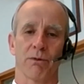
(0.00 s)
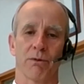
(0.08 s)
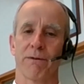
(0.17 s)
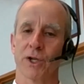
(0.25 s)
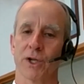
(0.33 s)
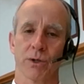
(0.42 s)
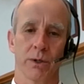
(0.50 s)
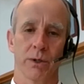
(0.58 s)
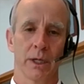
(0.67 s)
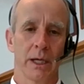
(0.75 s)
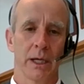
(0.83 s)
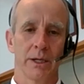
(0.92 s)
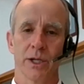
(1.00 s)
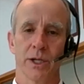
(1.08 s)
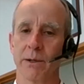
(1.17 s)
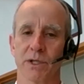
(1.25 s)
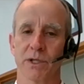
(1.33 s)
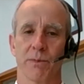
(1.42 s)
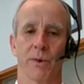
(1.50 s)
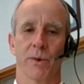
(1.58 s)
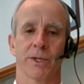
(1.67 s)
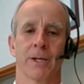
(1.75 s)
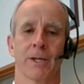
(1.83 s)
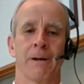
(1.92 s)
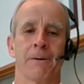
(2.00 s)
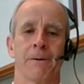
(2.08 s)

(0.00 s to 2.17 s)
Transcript: professional team sports,